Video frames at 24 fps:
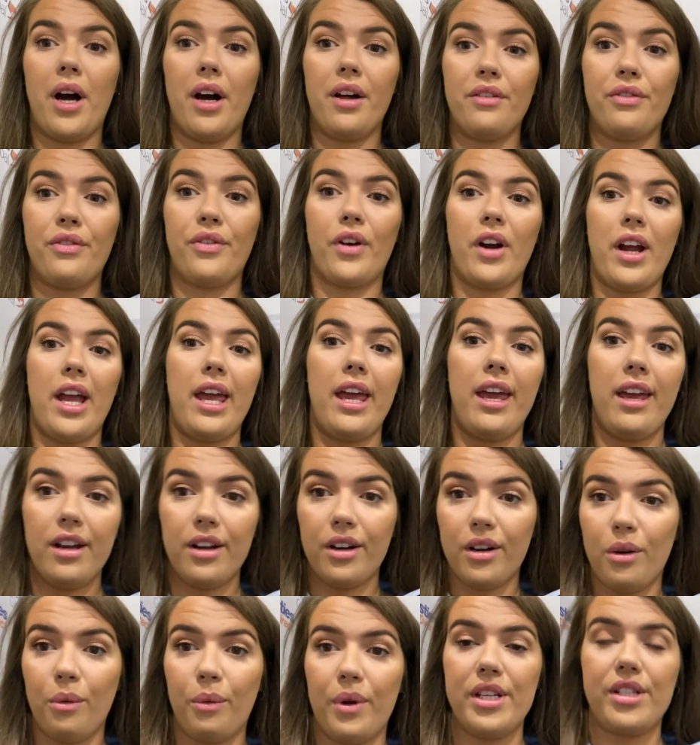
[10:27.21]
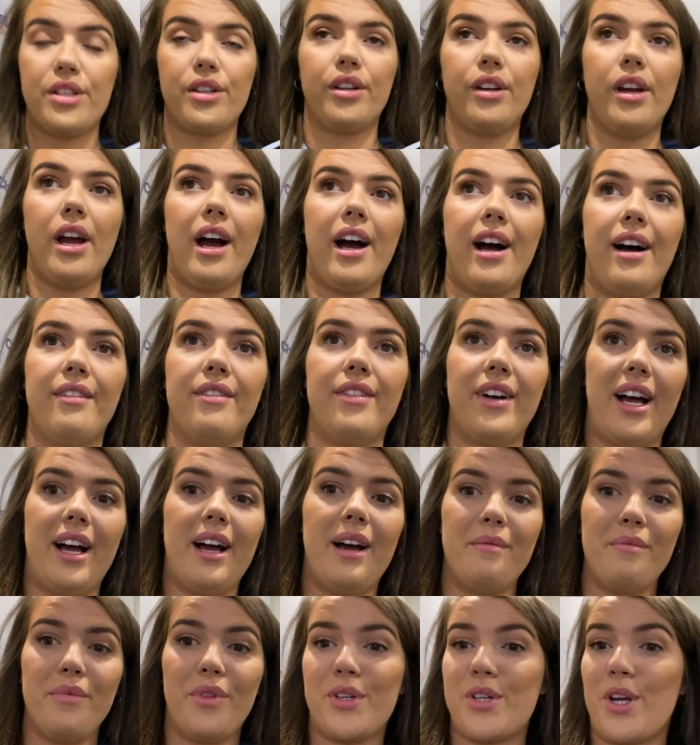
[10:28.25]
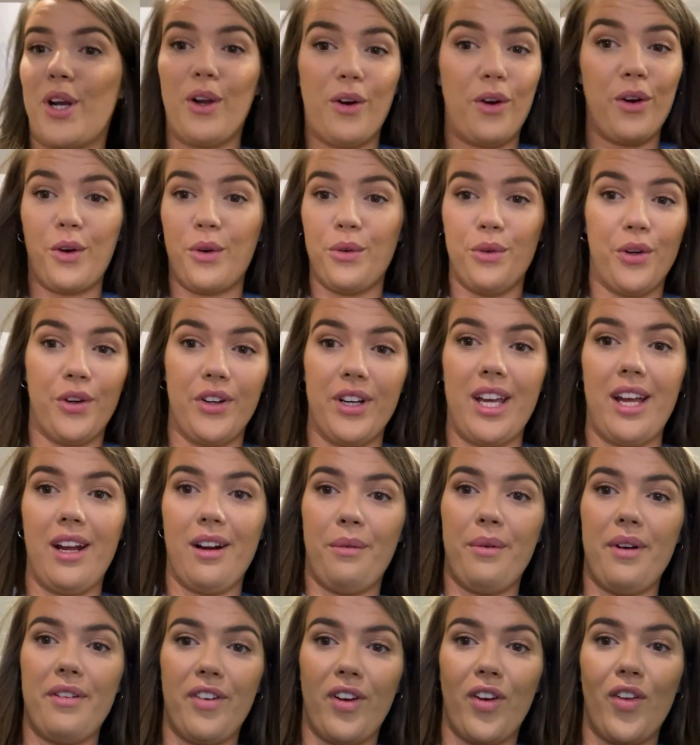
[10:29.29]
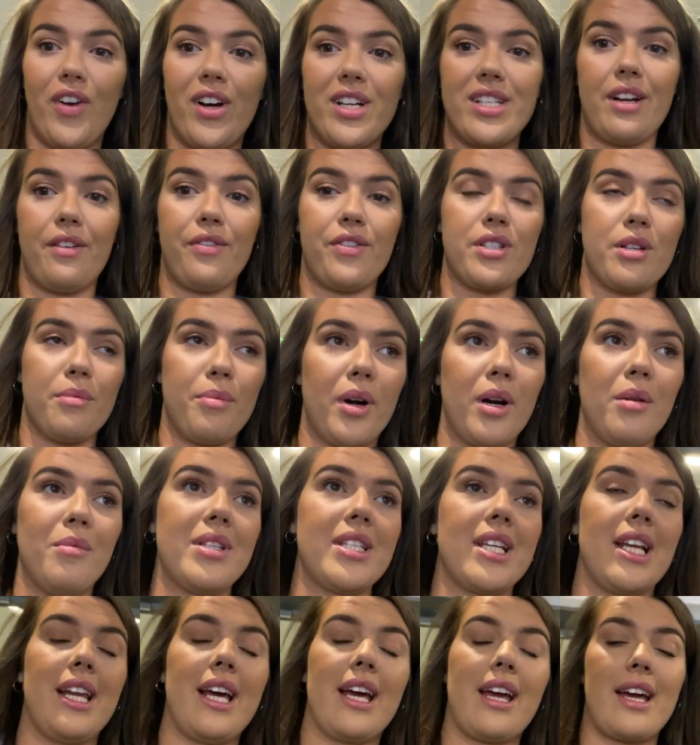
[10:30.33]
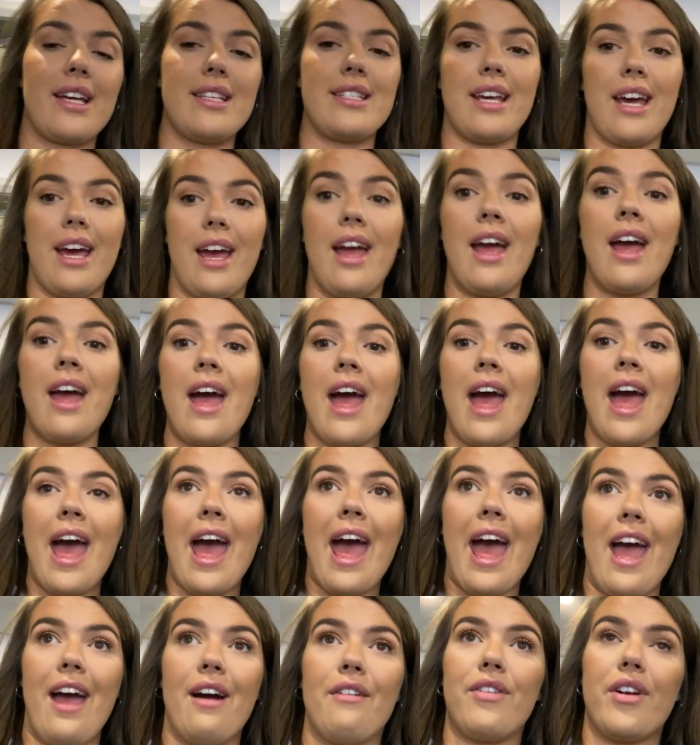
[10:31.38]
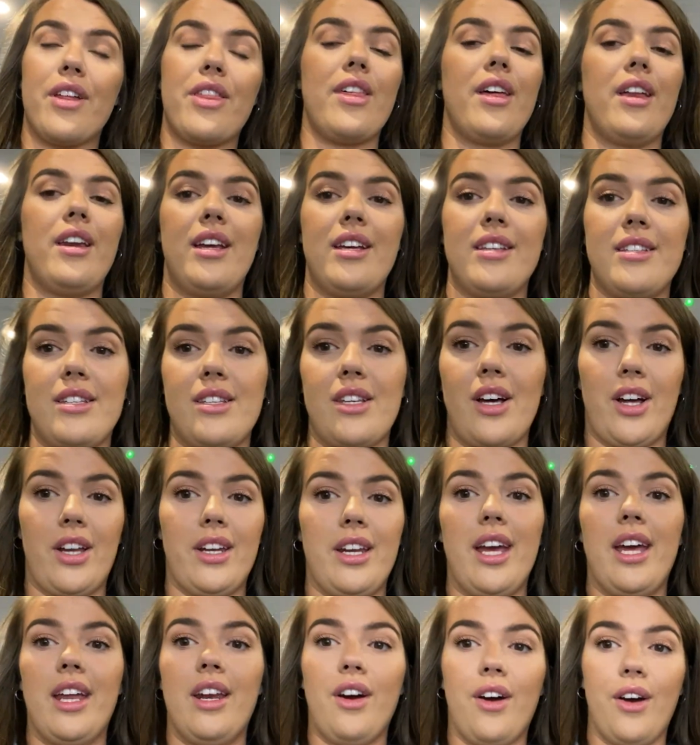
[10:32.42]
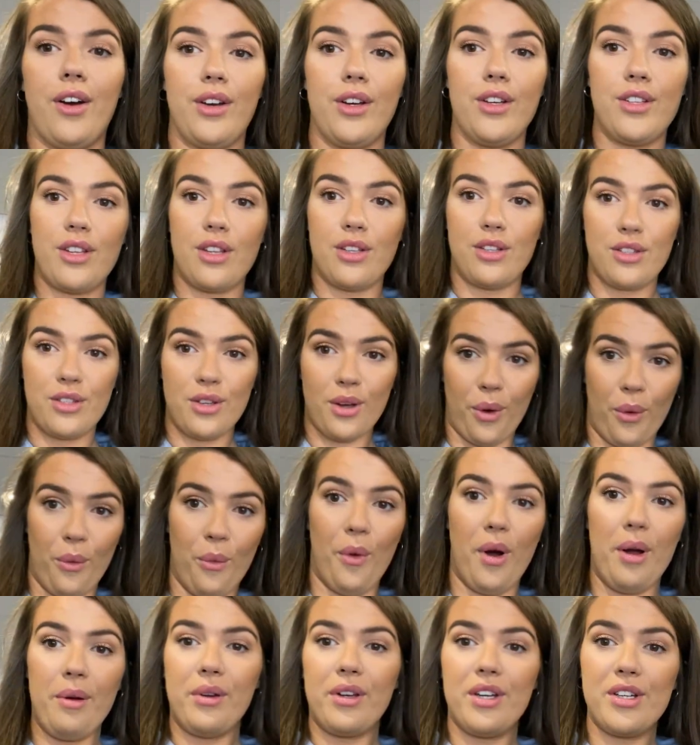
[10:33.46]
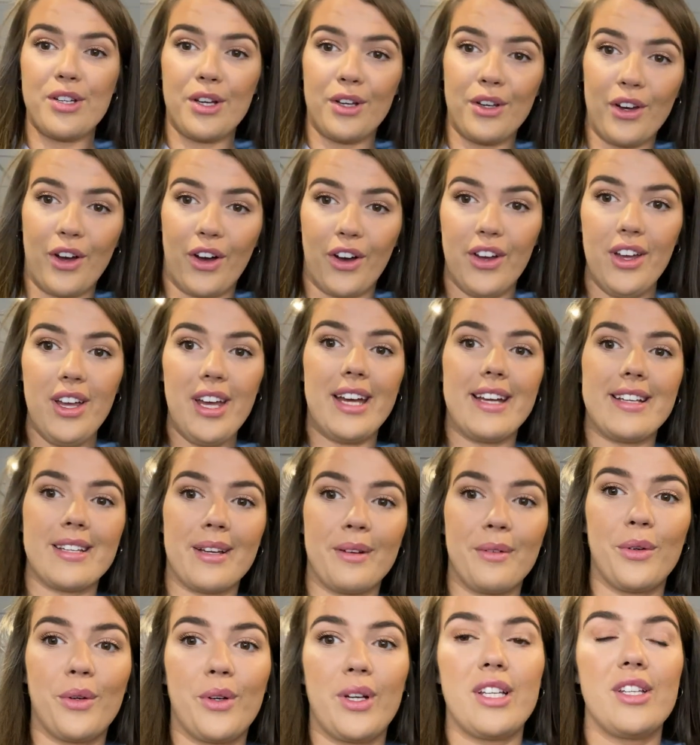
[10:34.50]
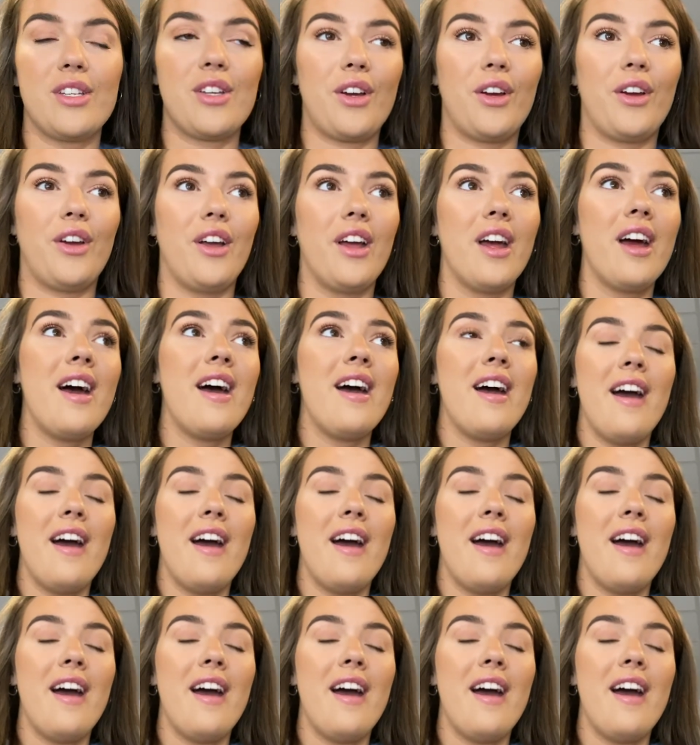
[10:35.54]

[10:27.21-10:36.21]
Up for here, we do have a bit of a lot going on here. We have a lot of different departments, and like I say, everything is done in-house. So what I'm going to do now is I'm going to